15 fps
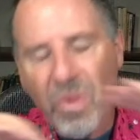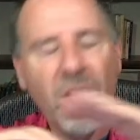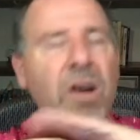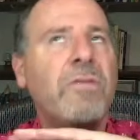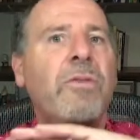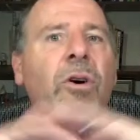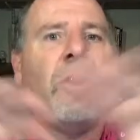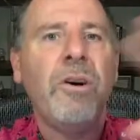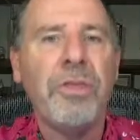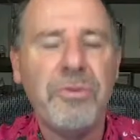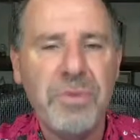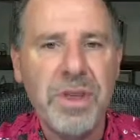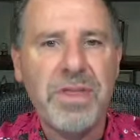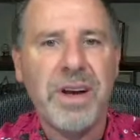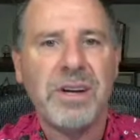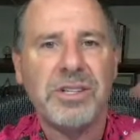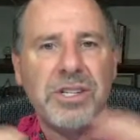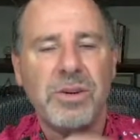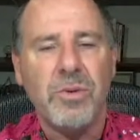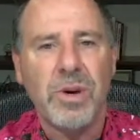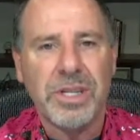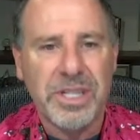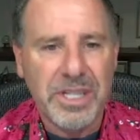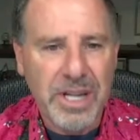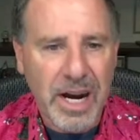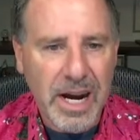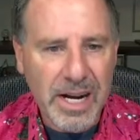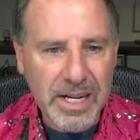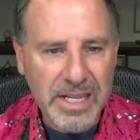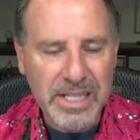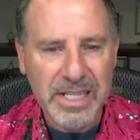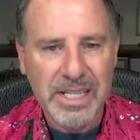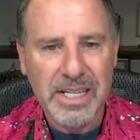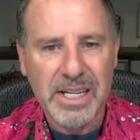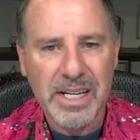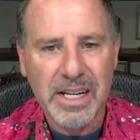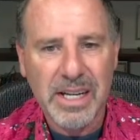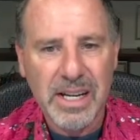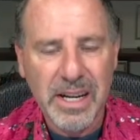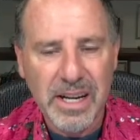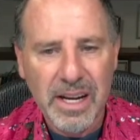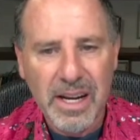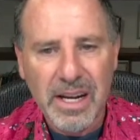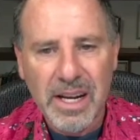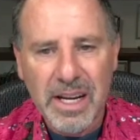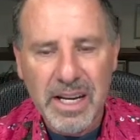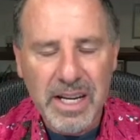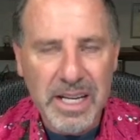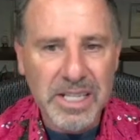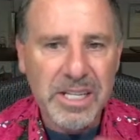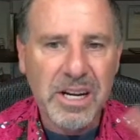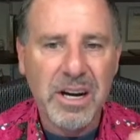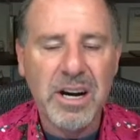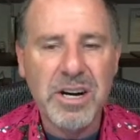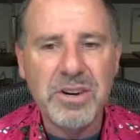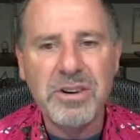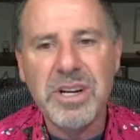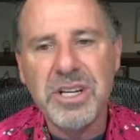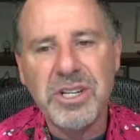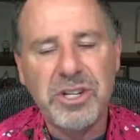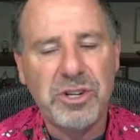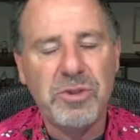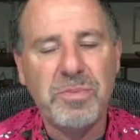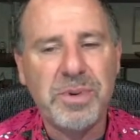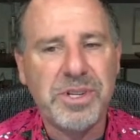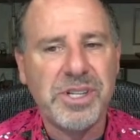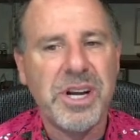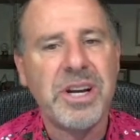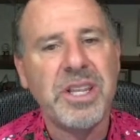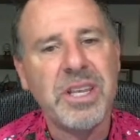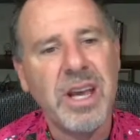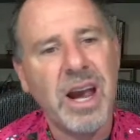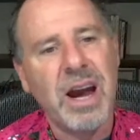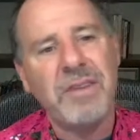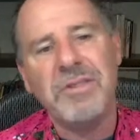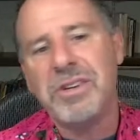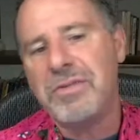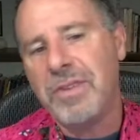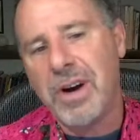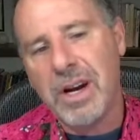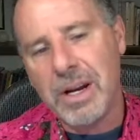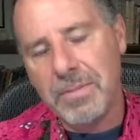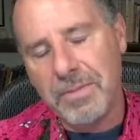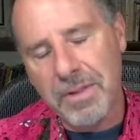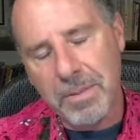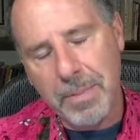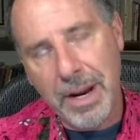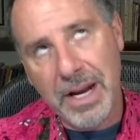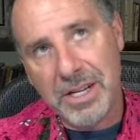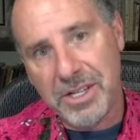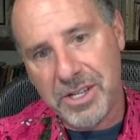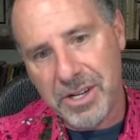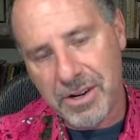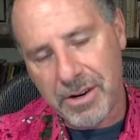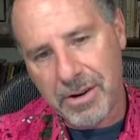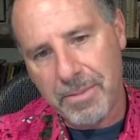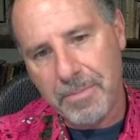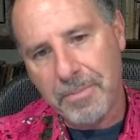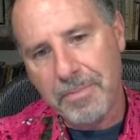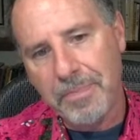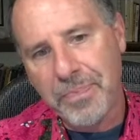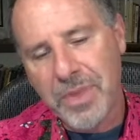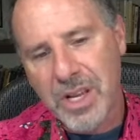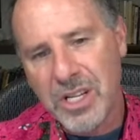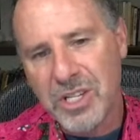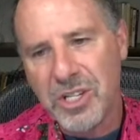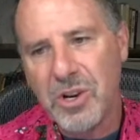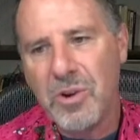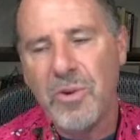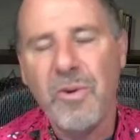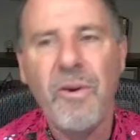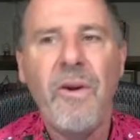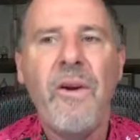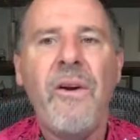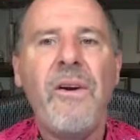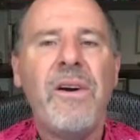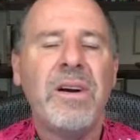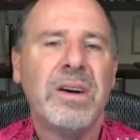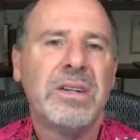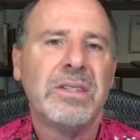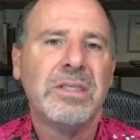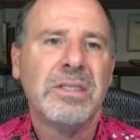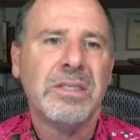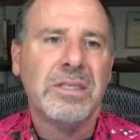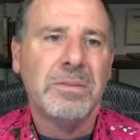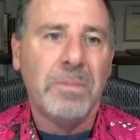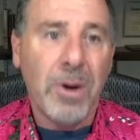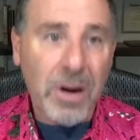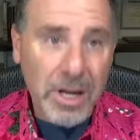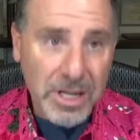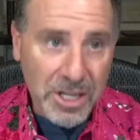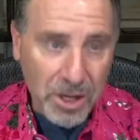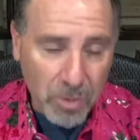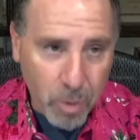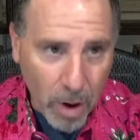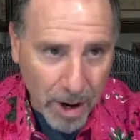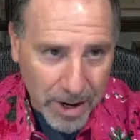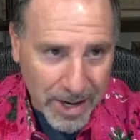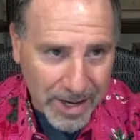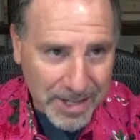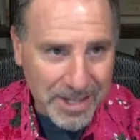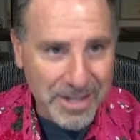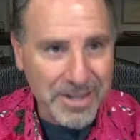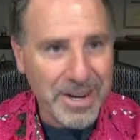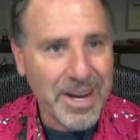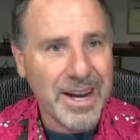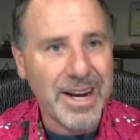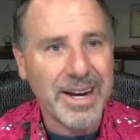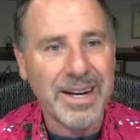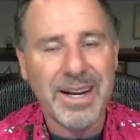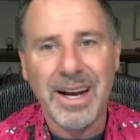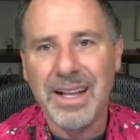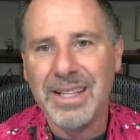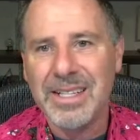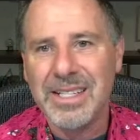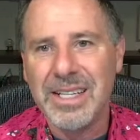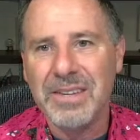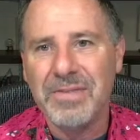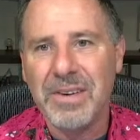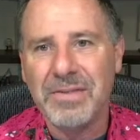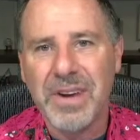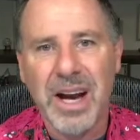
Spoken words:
of all 3,001 stocks is 102% of the average volume for the past year. So the market did well yesterday. Let's see if I've